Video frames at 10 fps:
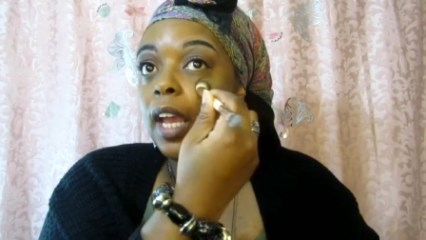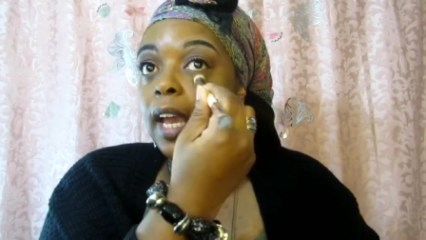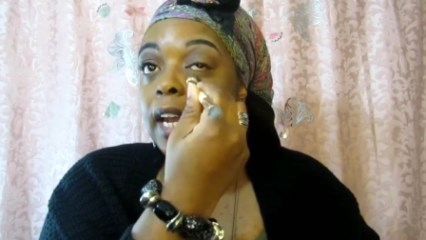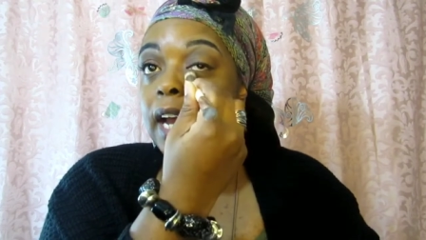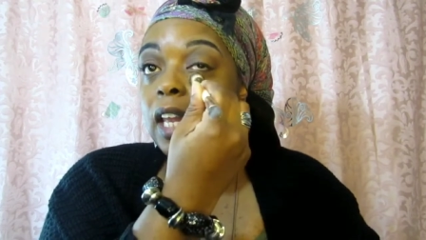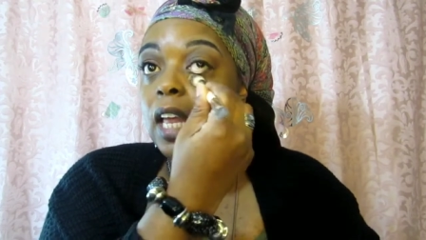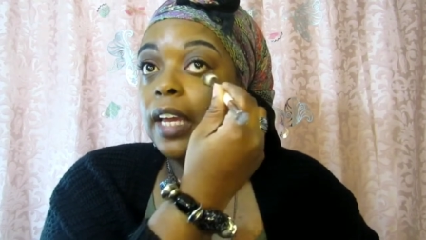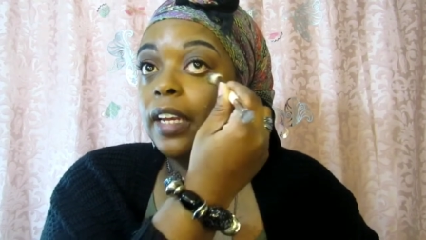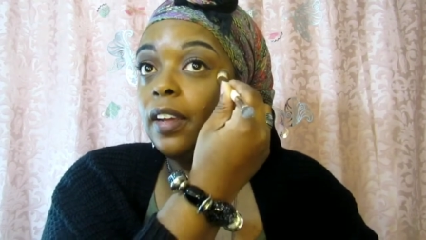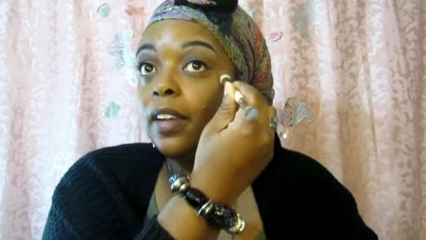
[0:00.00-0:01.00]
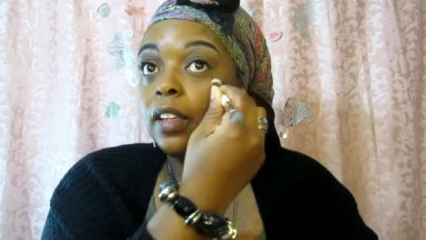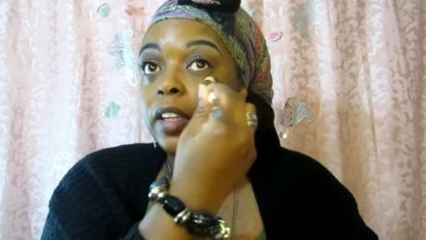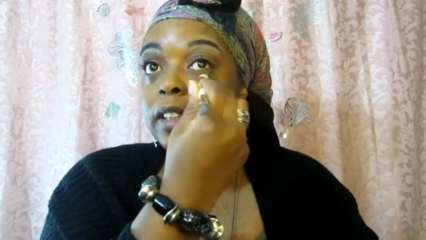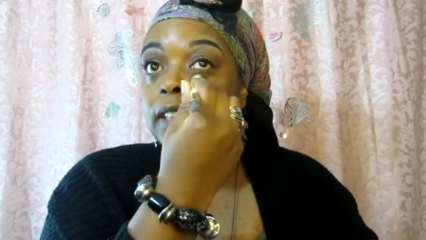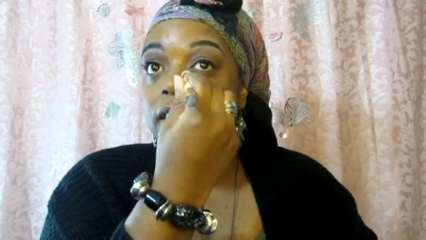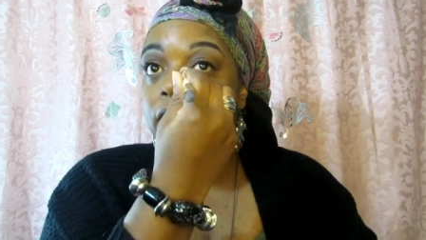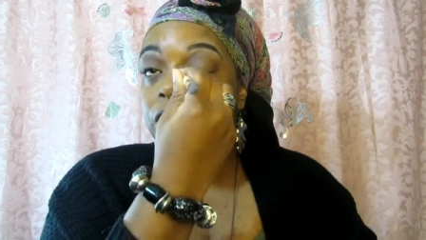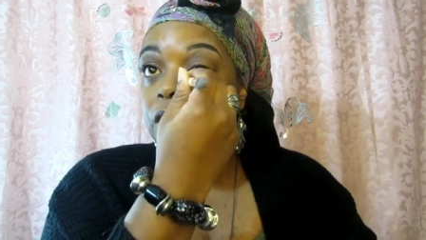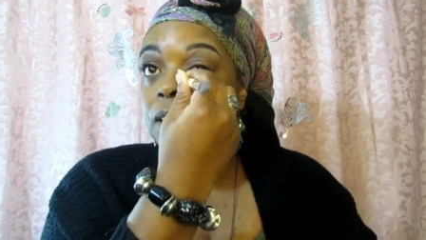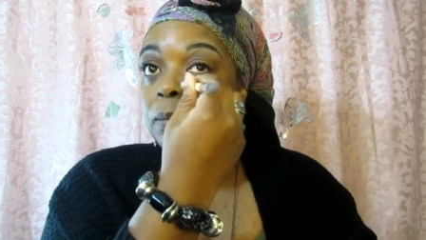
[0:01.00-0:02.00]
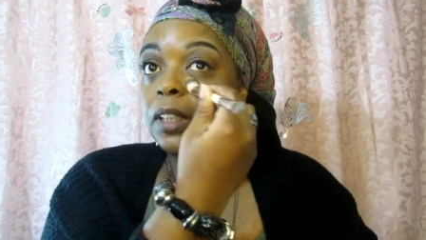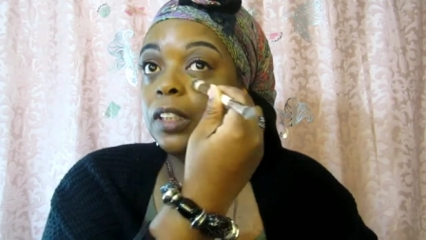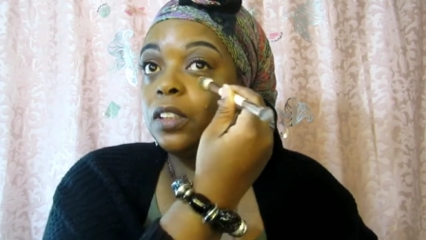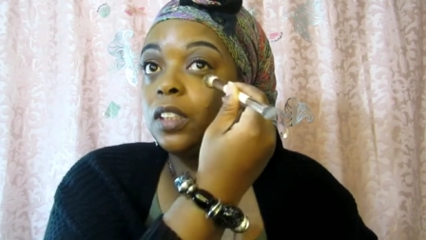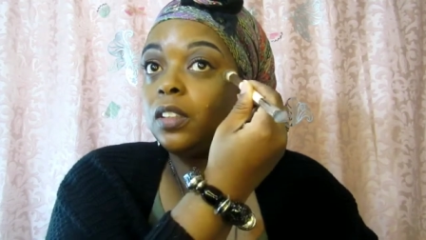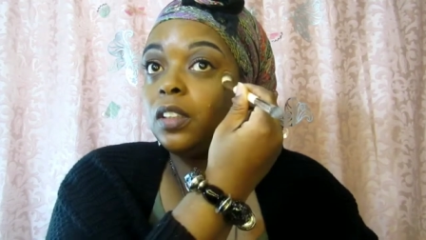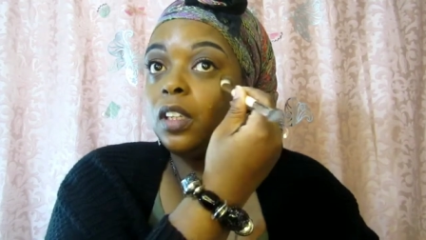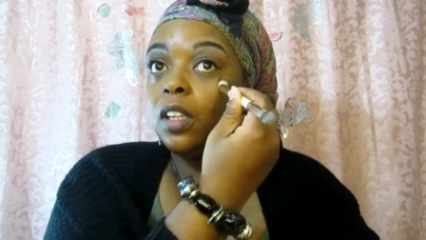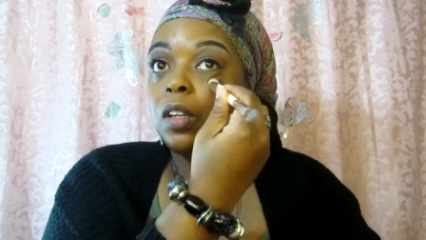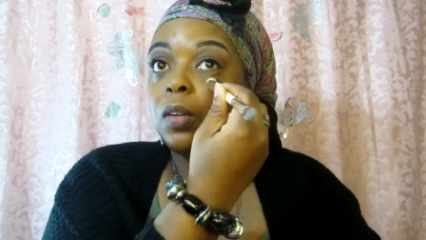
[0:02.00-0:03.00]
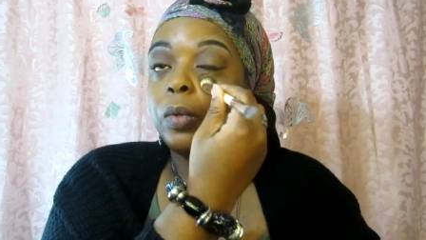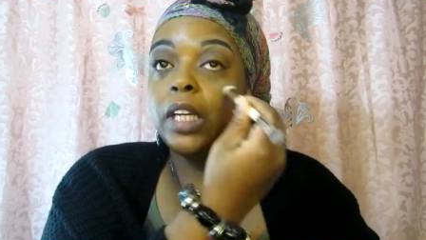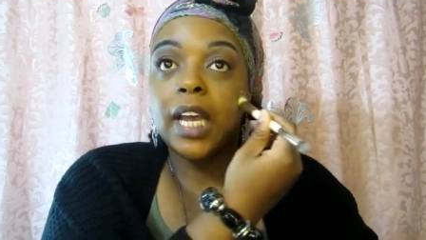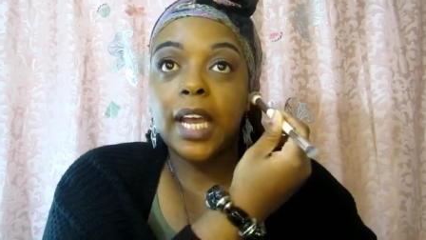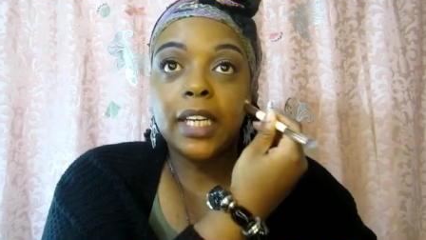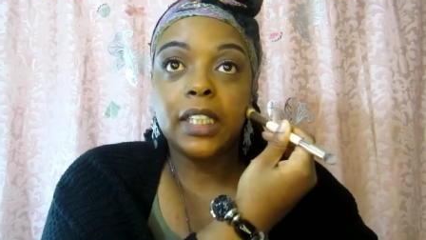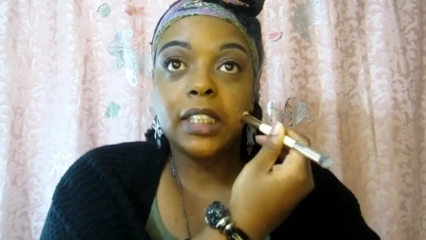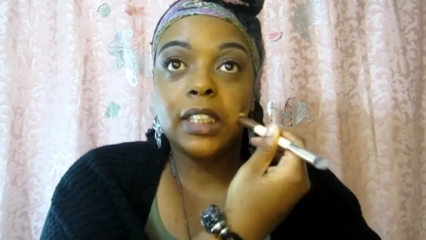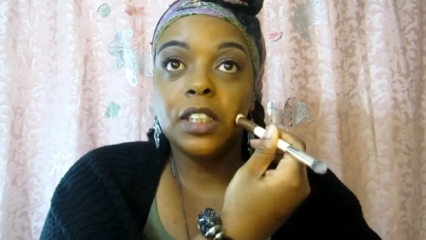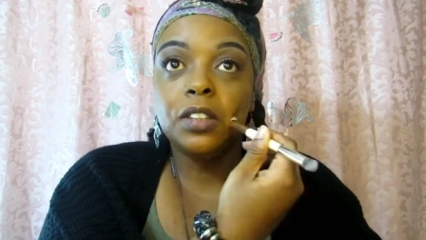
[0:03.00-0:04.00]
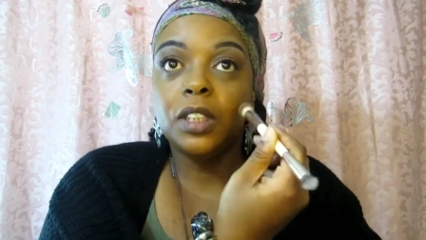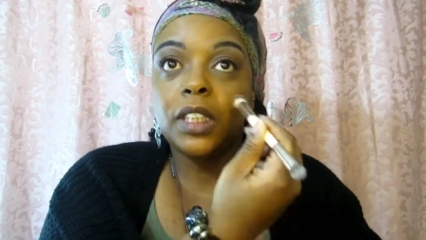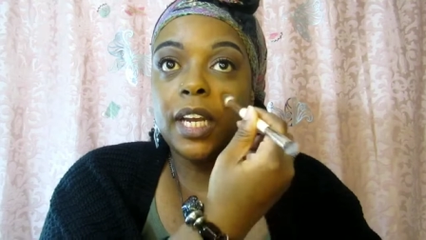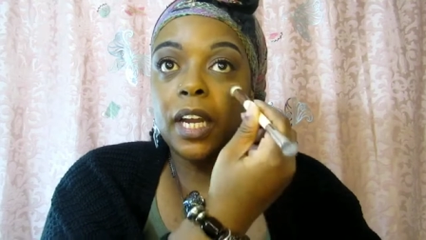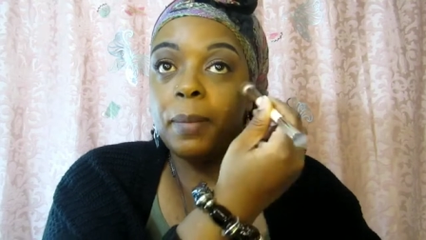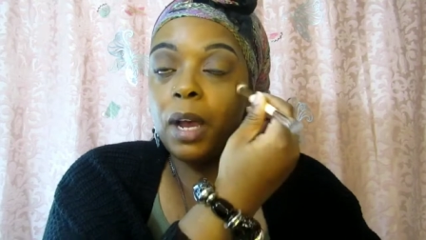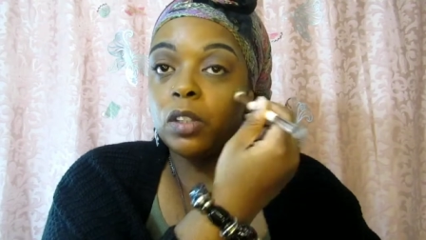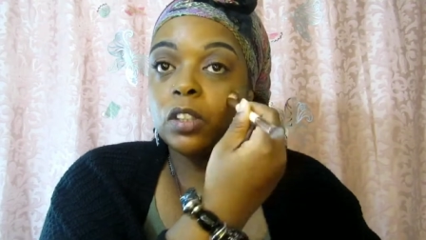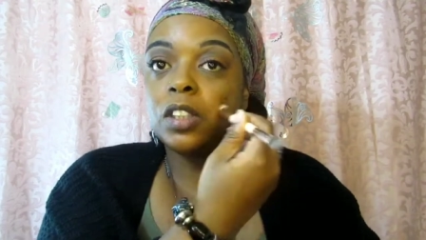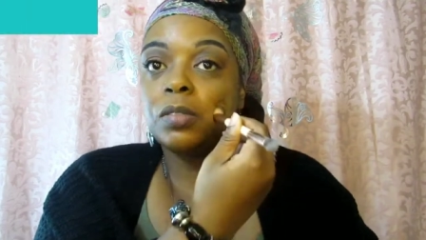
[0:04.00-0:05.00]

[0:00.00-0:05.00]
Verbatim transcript: And I lied. There is another step because we kind of need to do setting powders,